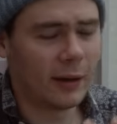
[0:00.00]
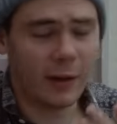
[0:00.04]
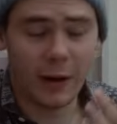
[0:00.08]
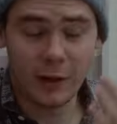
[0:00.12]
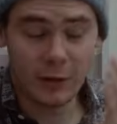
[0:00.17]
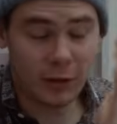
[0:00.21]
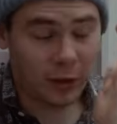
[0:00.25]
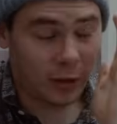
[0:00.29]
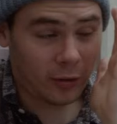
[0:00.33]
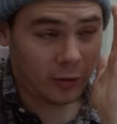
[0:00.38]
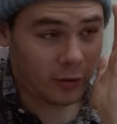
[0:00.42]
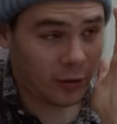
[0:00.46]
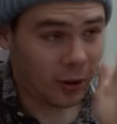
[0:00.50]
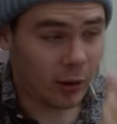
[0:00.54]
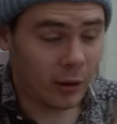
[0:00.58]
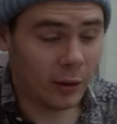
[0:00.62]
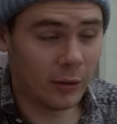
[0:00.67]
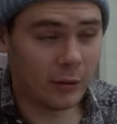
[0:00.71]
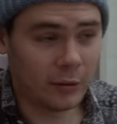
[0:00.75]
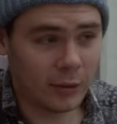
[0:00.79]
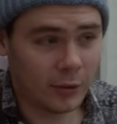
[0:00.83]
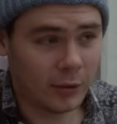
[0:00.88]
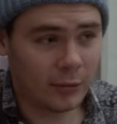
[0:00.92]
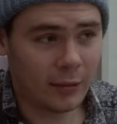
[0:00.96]
I just
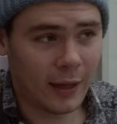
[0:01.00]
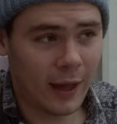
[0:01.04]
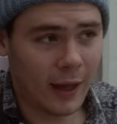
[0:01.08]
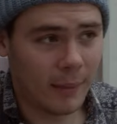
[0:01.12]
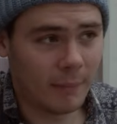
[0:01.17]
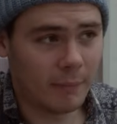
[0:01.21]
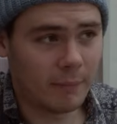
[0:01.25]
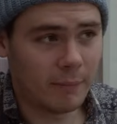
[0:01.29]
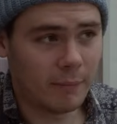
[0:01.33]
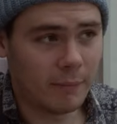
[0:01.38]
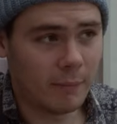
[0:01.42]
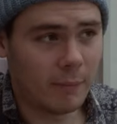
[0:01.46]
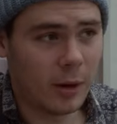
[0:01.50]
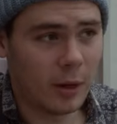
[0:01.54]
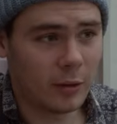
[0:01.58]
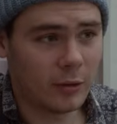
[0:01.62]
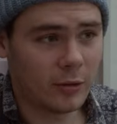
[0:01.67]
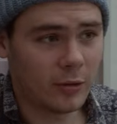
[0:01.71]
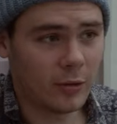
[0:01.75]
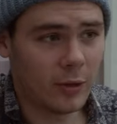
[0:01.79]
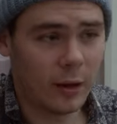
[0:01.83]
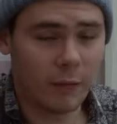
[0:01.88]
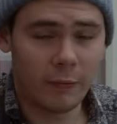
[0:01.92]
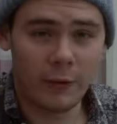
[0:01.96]
can't do that much
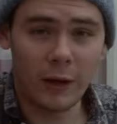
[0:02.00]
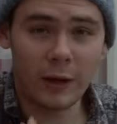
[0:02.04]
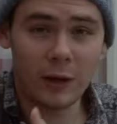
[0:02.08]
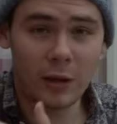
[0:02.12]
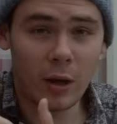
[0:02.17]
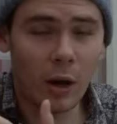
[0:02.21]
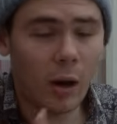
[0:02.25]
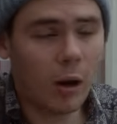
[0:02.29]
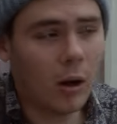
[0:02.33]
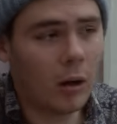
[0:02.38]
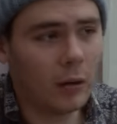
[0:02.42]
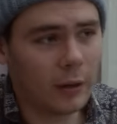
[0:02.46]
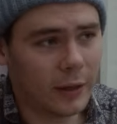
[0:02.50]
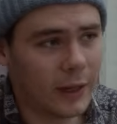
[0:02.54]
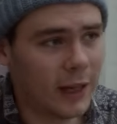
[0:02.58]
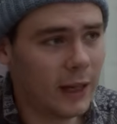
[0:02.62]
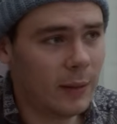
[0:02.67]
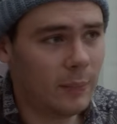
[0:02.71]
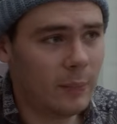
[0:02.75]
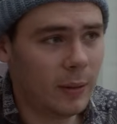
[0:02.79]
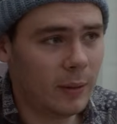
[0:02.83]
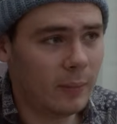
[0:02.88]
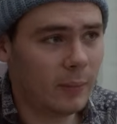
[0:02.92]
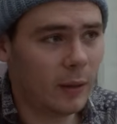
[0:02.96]
stuff, I can't
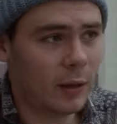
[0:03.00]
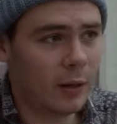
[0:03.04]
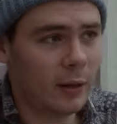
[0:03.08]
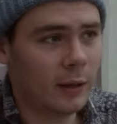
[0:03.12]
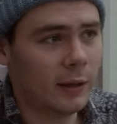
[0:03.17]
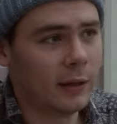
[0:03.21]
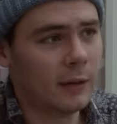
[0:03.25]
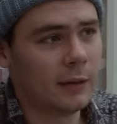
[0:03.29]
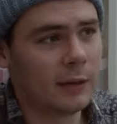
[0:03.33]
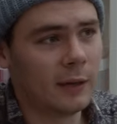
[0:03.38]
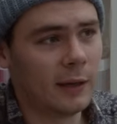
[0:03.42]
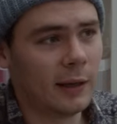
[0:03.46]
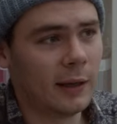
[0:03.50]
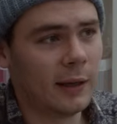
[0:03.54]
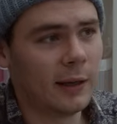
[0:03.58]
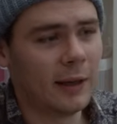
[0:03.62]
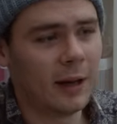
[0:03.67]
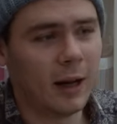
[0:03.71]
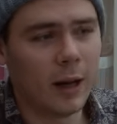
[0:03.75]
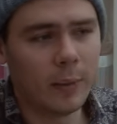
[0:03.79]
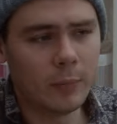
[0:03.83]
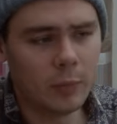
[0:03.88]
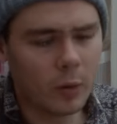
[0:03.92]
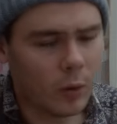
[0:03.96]
keep in mind,
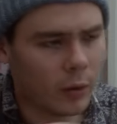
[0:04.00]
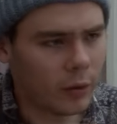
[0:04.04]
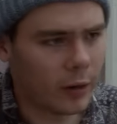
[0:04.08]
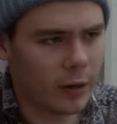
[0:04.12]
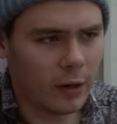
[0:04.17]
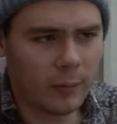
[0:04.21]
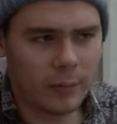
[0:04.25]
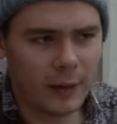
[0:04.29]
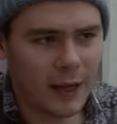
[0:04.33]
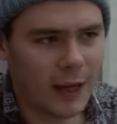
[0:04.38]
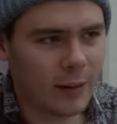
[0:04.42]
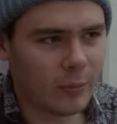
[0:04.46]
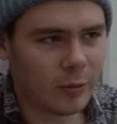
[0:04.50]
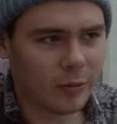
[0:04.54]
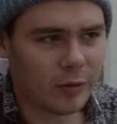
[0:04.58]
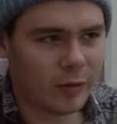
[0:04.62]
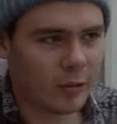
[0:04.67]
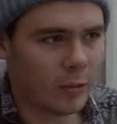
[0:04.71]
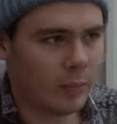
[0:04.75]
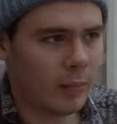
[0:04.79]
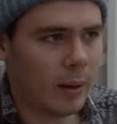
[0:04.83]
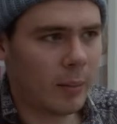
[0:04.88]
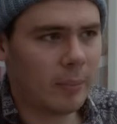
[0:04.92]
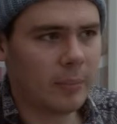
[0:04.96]
I'm not going to be able
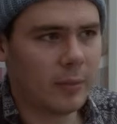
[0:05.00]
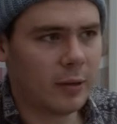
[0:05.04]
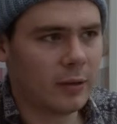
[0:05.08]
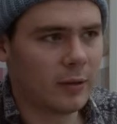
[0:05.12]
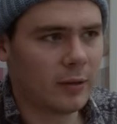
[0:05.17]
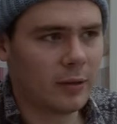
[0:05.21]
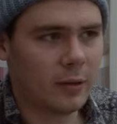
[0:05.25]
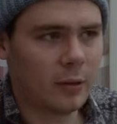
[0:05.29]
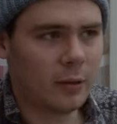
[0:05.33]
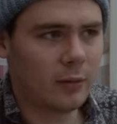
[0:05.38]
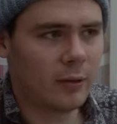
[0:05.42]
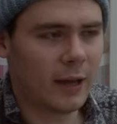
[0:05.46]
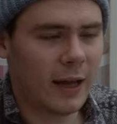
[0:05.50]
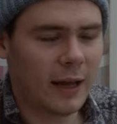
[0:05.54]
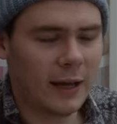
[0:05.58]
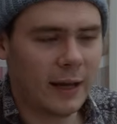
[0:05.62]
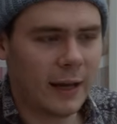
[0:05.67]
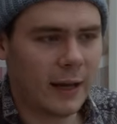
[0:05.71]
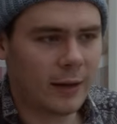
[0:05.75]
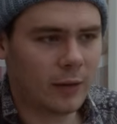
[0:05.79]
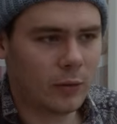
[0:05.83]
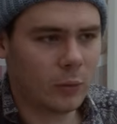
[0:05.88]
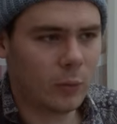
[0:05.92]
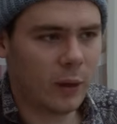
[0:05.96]
to remember to do that
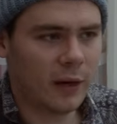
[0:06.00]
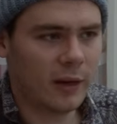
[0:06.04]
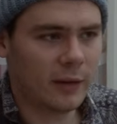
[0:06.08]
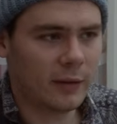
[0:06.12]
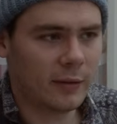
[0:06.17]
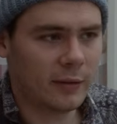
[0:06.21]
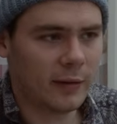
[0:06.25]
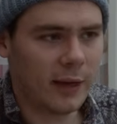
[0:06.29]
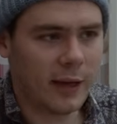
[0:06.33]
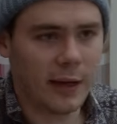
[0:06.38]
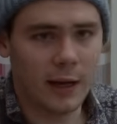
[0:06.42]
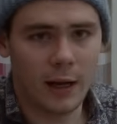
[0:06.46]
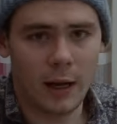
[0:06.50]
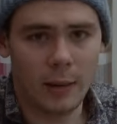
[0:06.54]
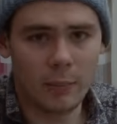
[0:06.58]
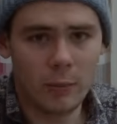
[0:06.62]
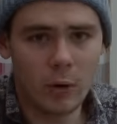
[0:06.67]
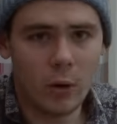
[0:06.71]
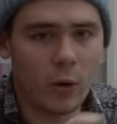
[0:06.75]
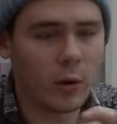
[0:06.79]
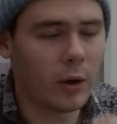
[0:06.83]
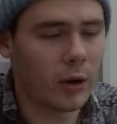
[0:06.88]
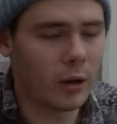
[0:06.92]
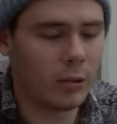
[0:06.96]
next Wednesday, and I'm
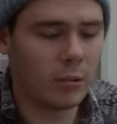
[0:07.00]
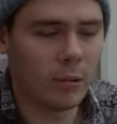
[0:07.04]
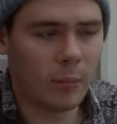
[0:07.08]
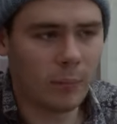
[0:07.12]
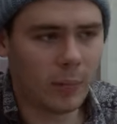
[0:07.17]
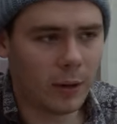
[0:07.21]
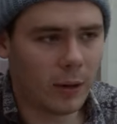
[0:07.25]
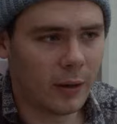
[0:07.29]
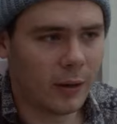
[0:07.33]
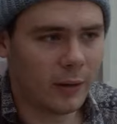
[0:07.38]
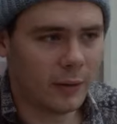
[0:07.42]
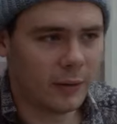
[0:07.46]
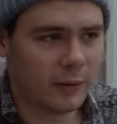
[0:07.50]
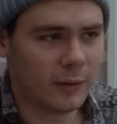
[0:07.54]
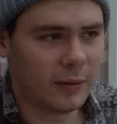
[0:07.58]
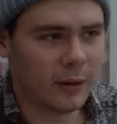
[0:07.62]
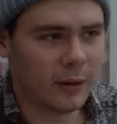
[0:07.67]
not going to